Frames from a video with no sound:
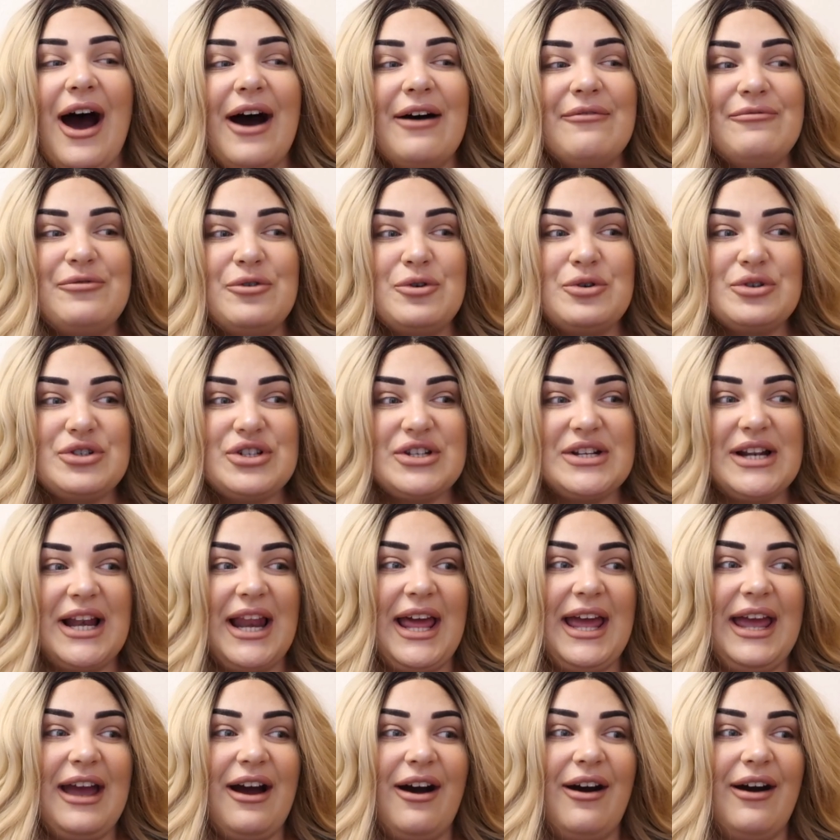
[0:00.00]

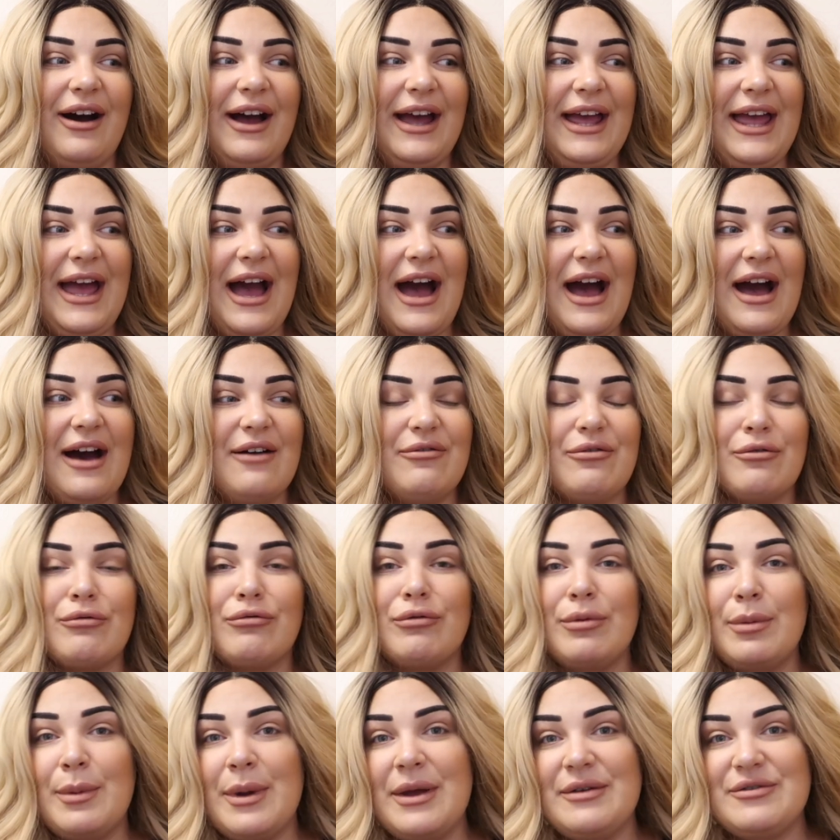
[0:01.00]
Unfortunately, I have
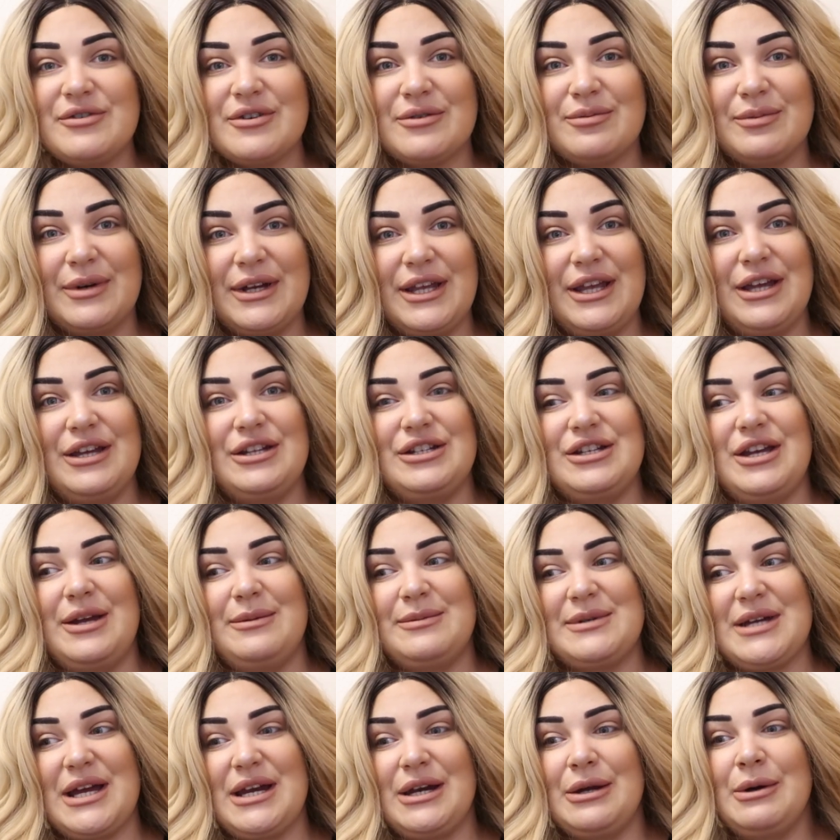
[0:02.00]
removed it off my
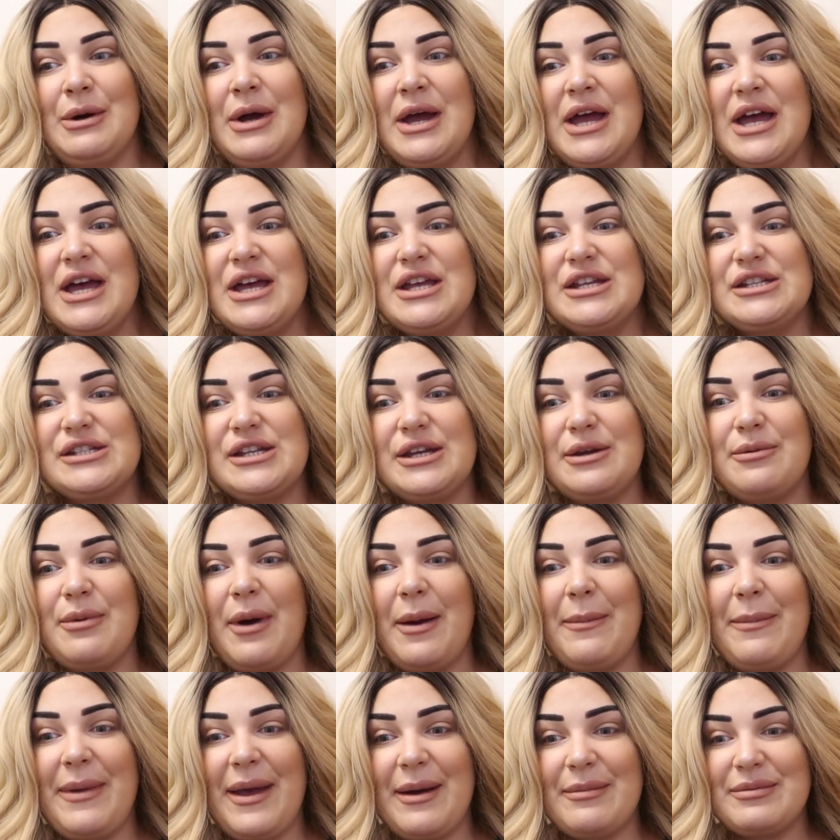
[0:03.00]
YouTube channel so you
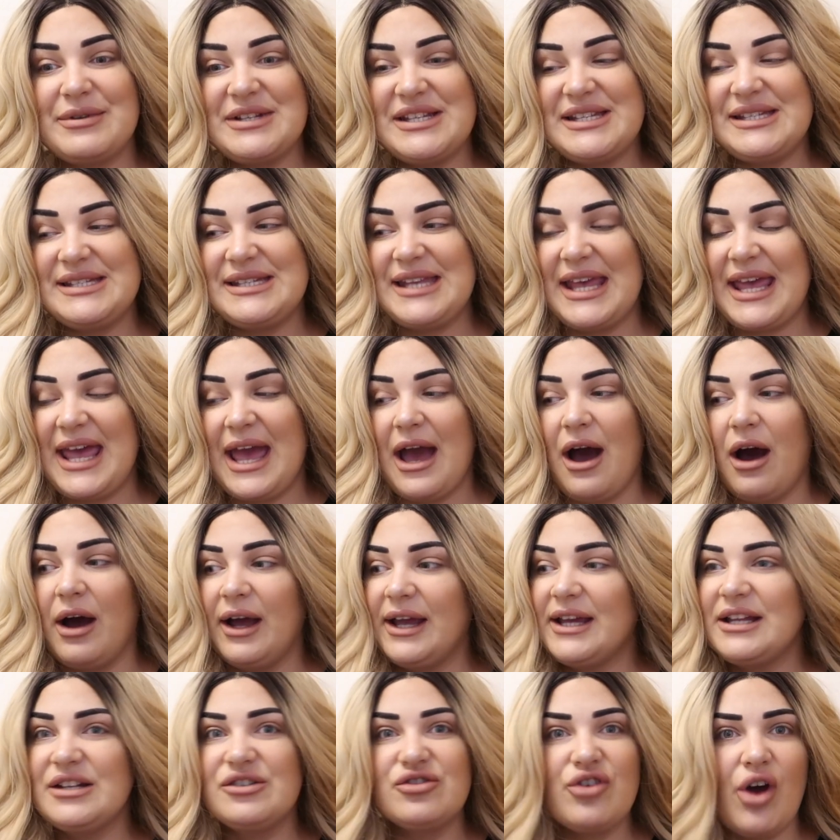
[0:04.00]
won't be able to see it. I
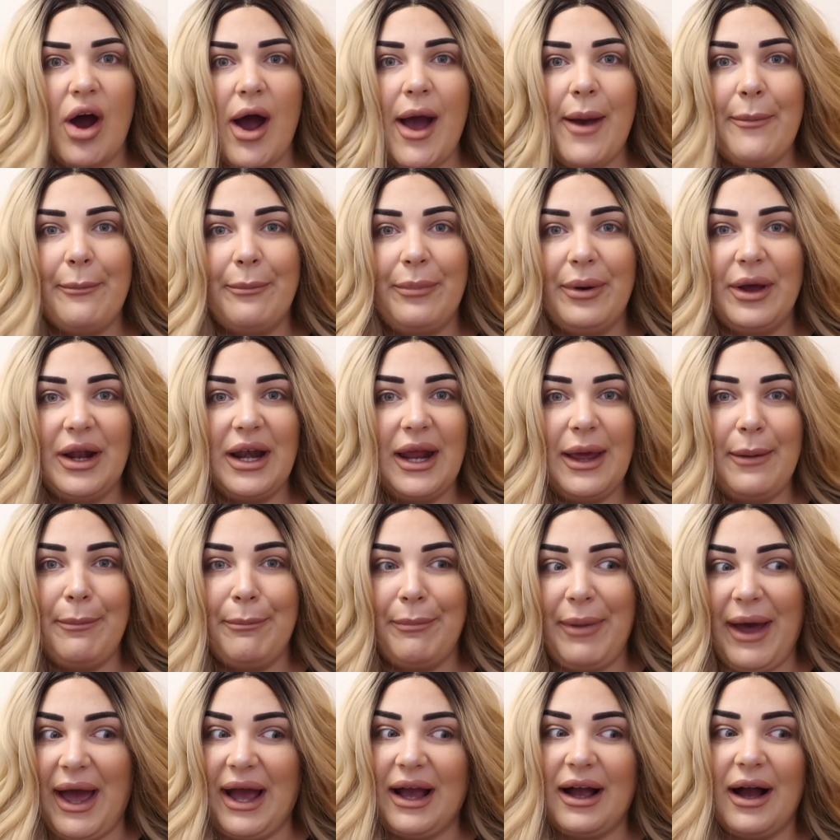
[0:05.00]
can try and pull
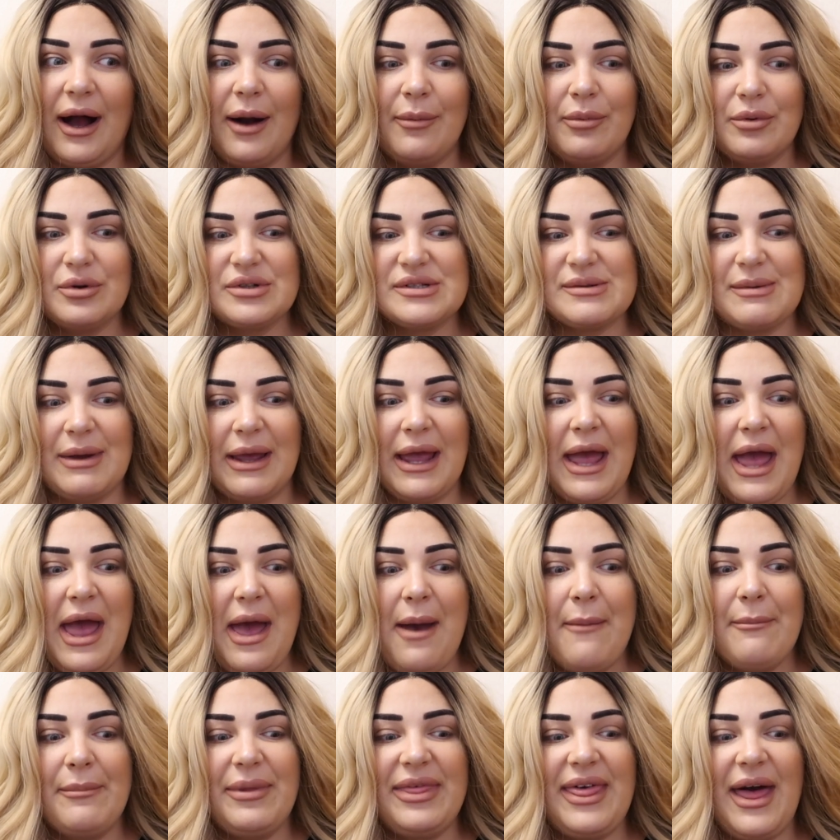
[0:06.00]
it back up or something
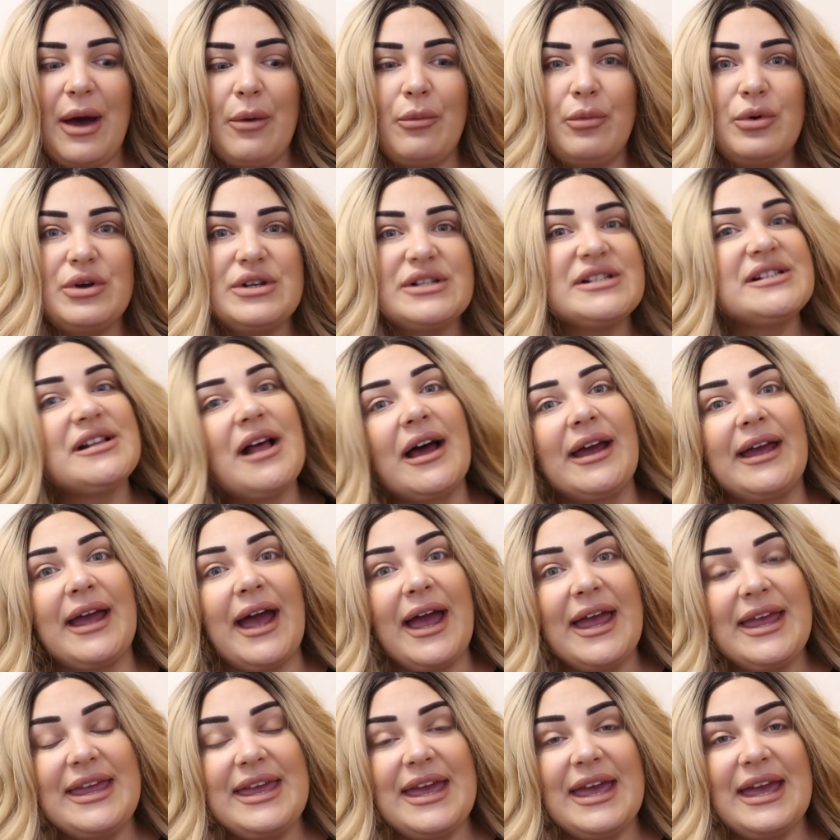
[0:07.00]
but that was like
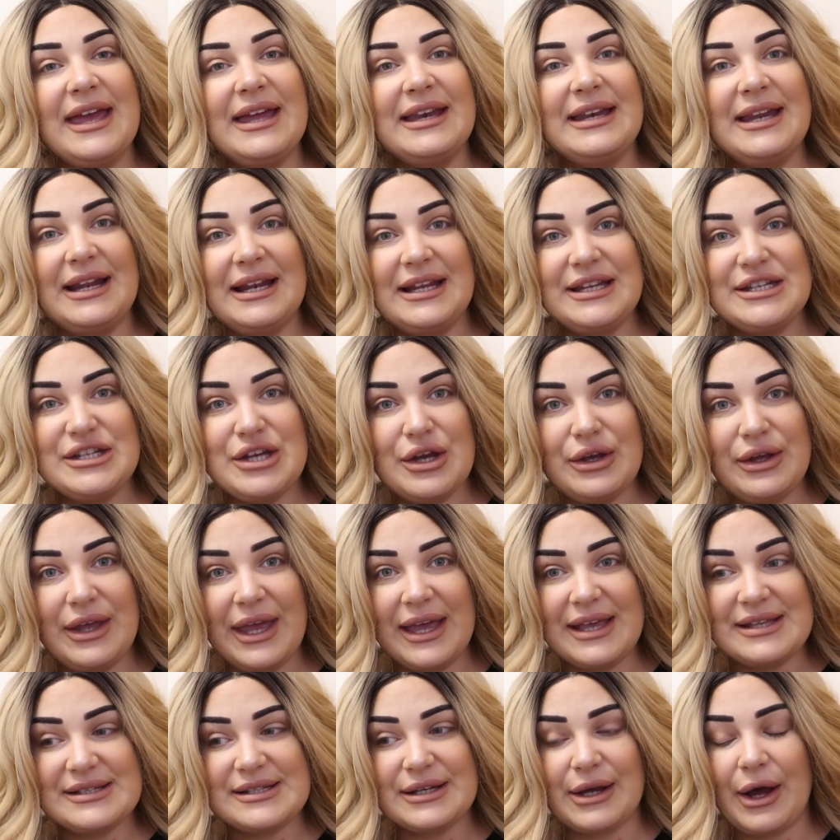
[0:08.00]
a year, nearly two
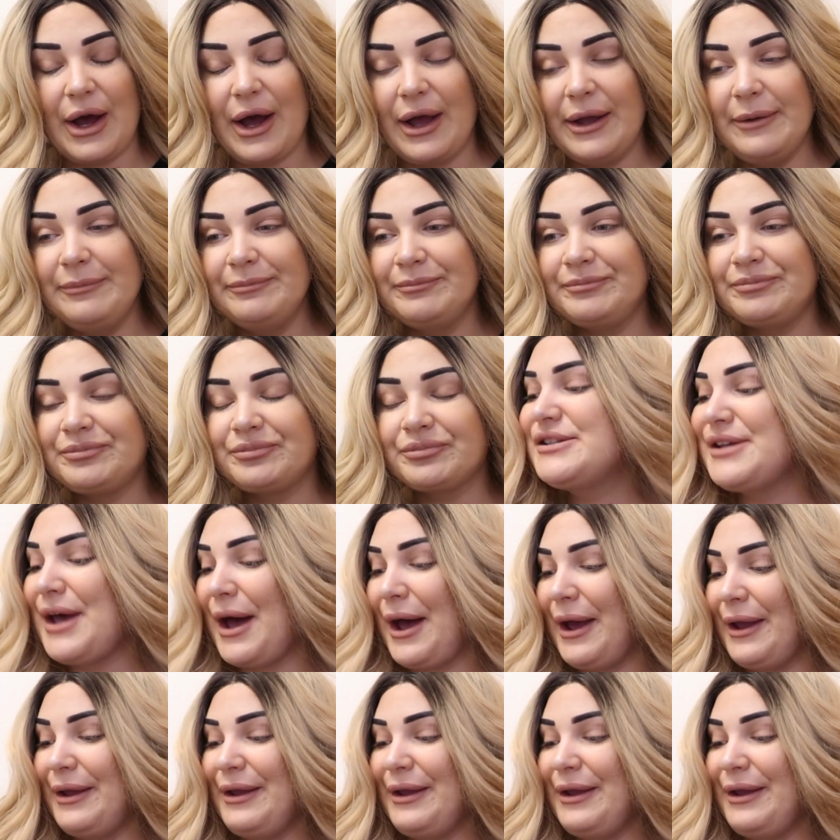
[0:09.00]
years ago. So